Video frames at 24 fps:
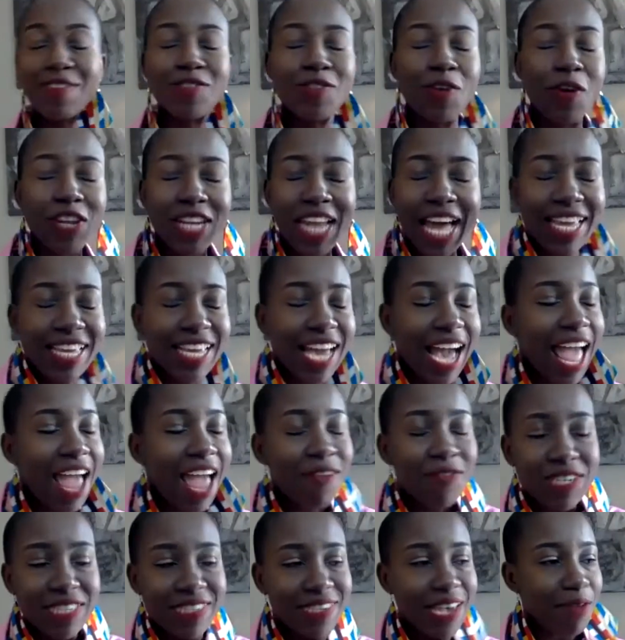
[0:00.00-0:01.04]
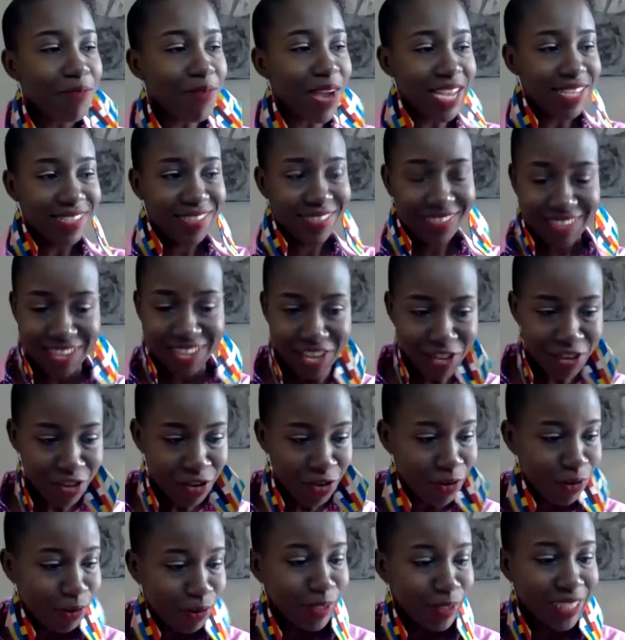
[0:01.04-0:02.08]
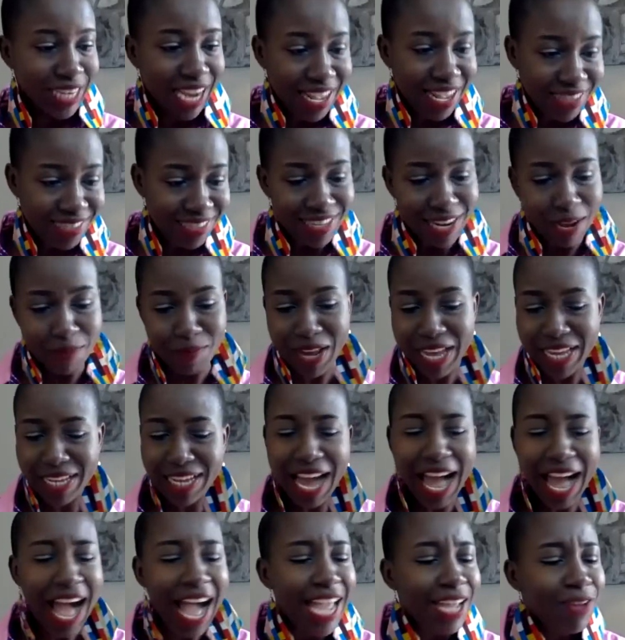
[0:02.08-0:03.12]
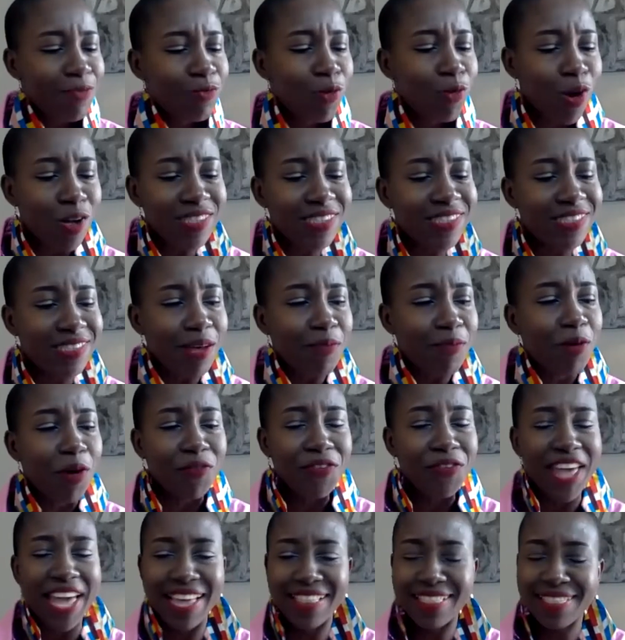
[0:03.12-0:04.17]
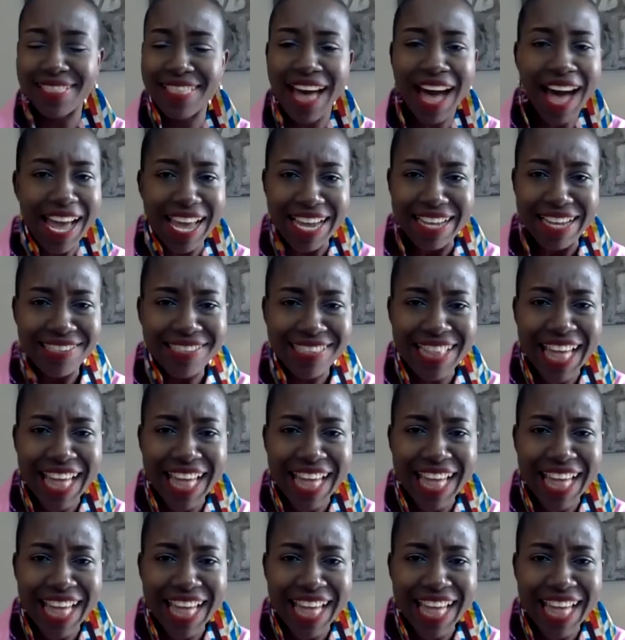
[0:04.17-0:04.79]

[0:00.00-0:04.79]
So like every time I see you dancing, I'm like, I want some of her thighs.